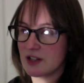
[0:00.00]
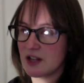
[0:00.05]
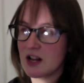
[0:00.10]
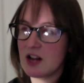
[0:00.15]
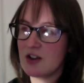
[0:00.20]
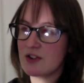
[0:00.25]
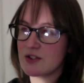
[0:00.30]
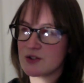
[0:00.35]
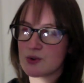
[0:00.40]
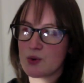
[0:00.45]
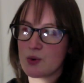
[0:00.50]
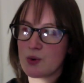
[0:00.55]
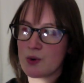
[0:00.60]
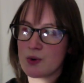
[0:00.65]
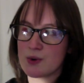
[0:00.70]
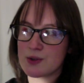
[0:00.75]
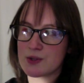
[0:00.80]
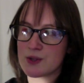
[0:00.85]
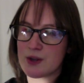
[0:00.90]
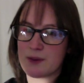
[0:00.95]
It looks
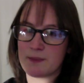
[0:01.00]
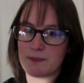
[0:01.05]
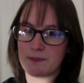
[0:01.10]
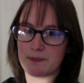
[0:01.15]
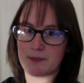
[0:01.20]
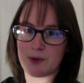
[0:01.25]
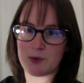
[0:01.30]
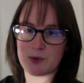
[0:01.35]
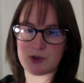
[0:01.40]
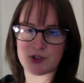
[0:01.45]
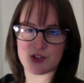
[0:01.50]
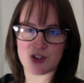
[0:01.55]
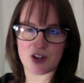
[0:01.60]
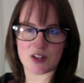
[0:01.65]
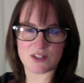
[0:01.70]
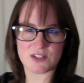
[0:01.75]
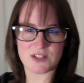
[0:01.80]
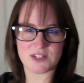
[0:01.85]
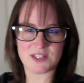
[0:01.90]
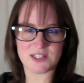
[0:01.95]
awesome. I wish you
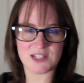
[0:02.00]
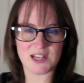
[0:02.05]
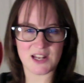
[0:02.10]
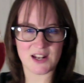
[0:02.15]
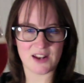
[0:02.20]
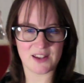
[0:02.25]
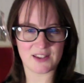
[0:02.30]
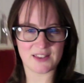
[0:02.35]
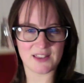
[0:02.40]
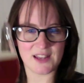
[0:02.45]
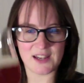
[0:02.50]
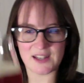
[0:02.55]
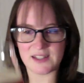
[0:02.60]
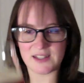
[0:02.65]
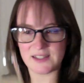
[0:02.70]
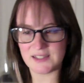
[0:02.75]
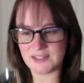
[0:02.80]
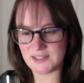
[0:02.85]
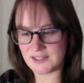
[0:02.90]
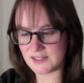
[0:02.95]
guys could see it like that.
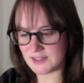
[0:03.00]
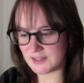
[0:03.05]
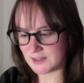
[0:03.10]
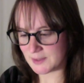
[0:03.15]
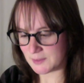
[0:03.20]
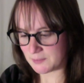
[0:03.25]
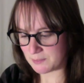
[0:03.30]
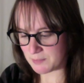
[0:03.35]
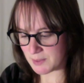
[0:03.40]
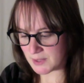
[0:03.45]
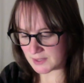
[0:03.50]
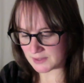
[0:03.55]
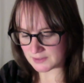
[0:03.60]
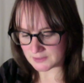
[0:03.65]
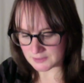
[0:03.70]
But